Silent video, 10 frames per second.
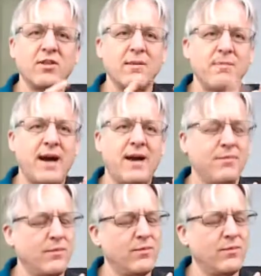
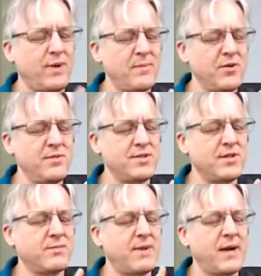popular
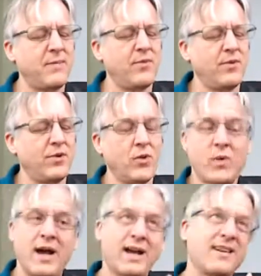music, either
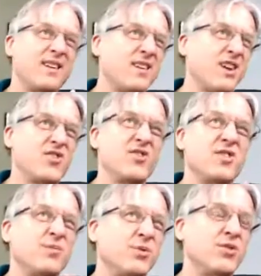rock and country
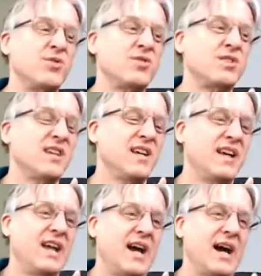and blues,
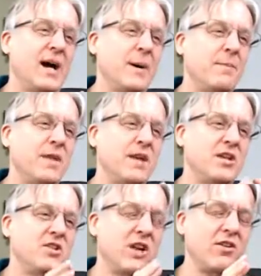
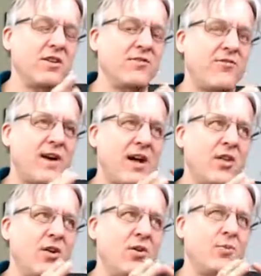generally can
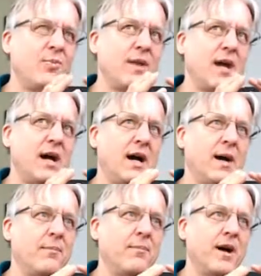follow
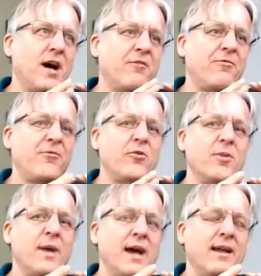a
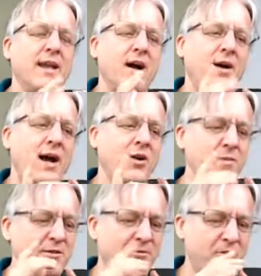format. Now, I don't
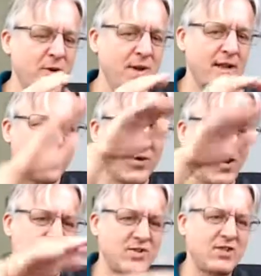mean format like they're
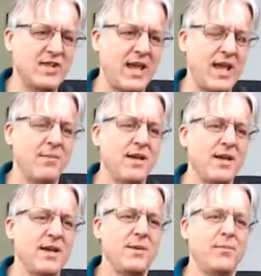all the same,
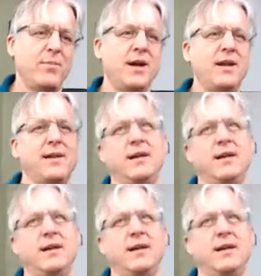but